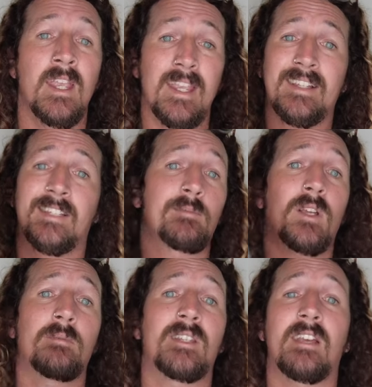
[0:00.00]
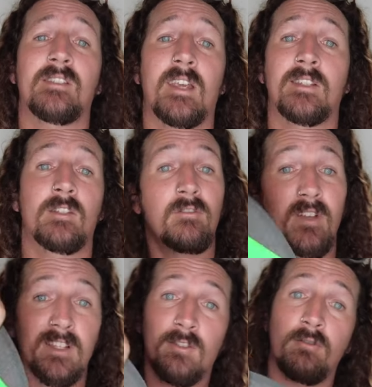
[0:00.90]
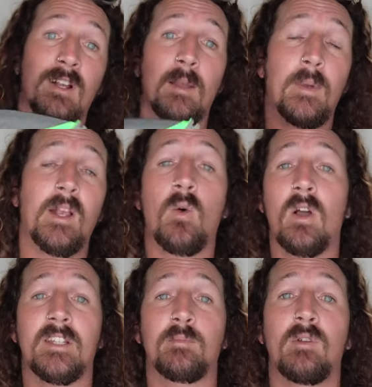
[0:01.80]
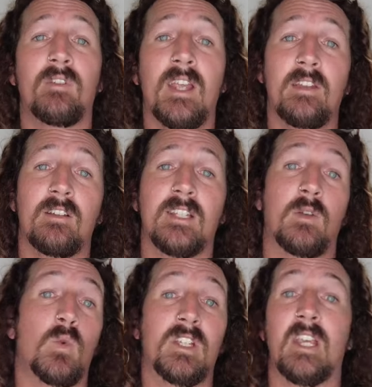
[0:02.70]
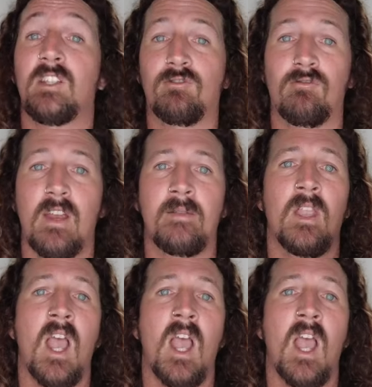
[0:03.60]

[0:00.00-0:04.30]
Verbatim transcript: Yes, sometimes the FCS2 fins do clip in quite smoothly and nicely, in which case, great.